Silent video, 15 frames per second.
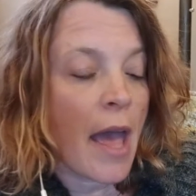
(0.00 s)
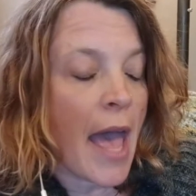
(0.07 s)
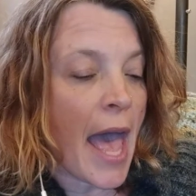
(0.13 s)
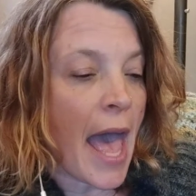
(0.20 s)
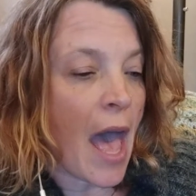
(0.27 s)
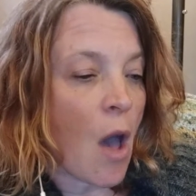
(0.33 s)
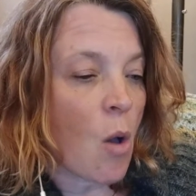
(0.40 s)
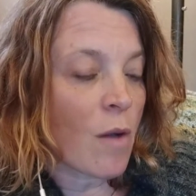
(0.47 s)

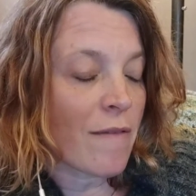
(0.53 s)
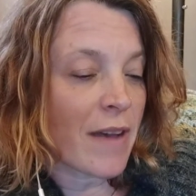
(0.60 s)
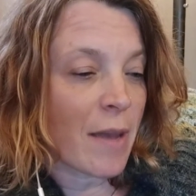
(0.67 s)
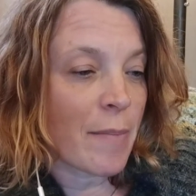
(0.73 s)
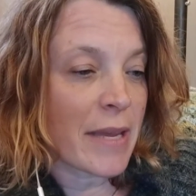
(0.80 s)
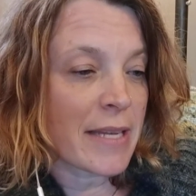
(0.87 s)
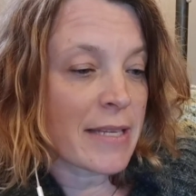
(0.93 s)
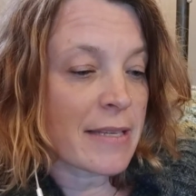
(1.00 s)
How have I
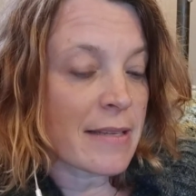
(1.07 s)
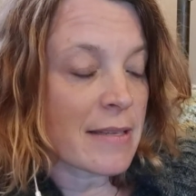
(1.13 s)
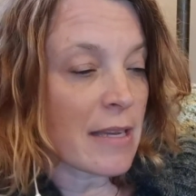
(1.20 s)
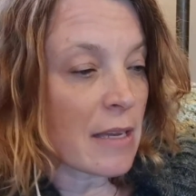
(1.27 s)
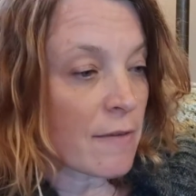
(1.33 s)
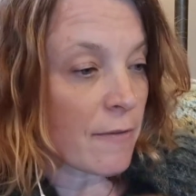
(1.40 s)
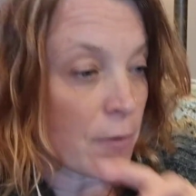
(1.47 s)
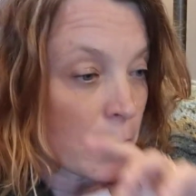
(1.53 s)
been
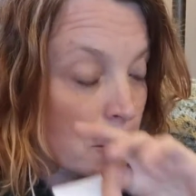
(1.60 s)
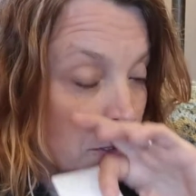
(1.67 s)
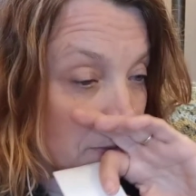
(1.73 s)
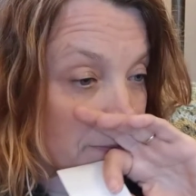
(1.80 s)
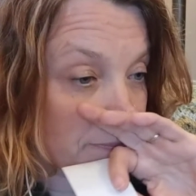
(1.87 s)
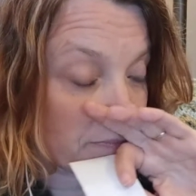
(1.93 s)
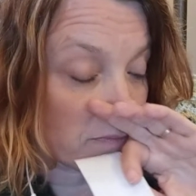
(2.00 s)
deceitful